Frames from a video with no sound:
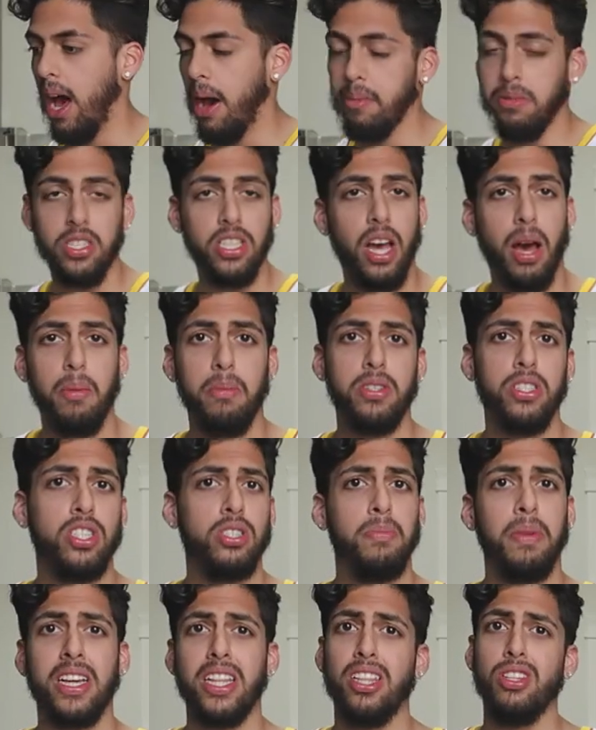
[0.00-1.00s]
I'm just, I'm
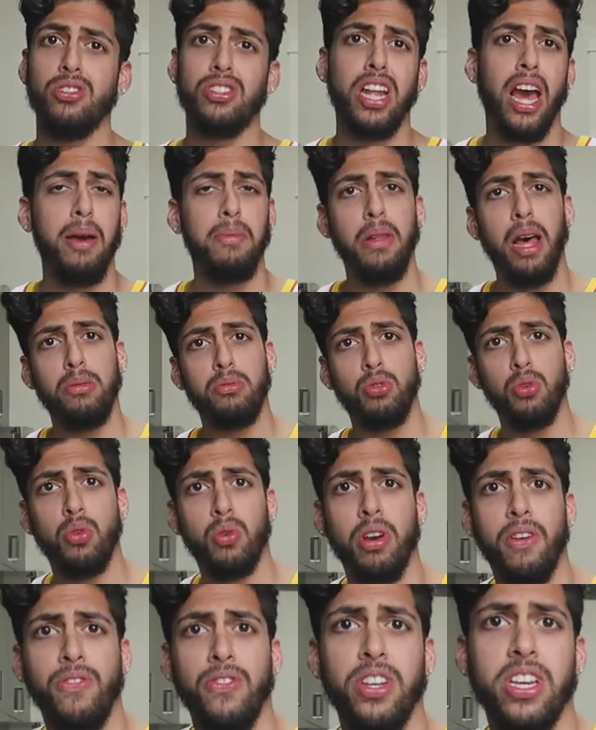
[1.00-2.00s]
just making a little time lapse
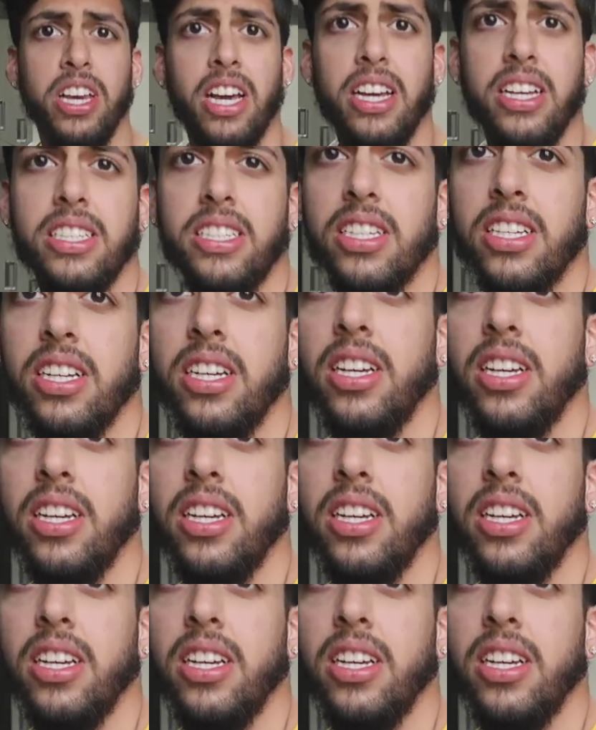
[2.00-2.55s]
real quick for you guys.